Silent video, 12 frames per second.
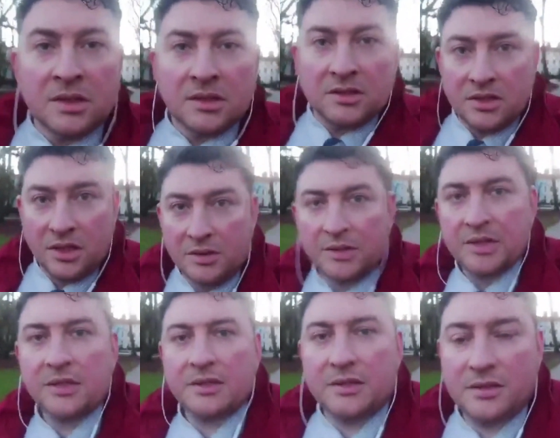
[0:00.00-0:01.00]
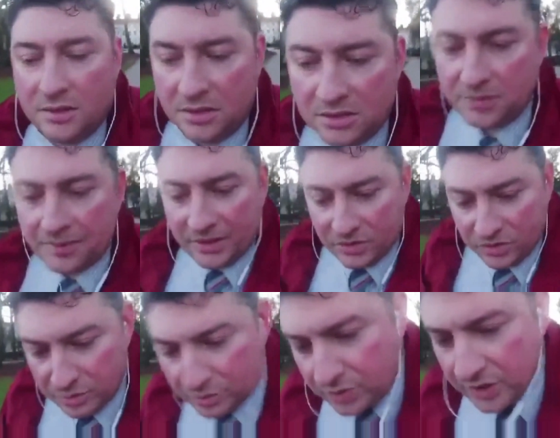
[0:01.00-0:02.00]
So some extra
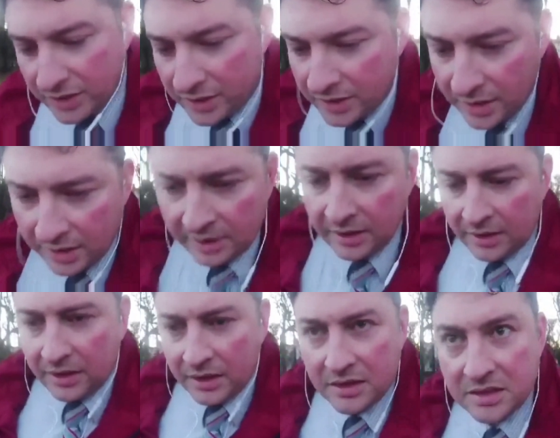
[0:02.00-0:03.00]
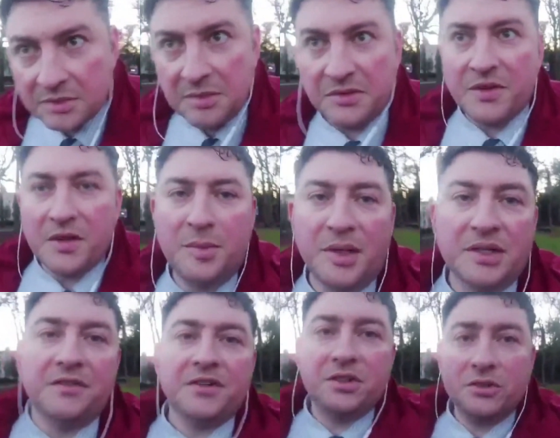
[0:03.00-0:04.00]
walking is going to be very
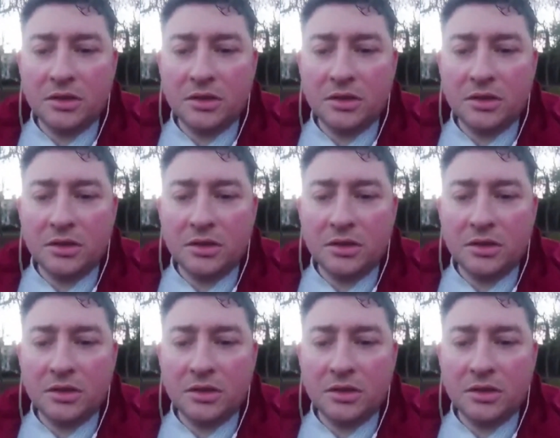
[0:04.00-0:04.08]
beneficial.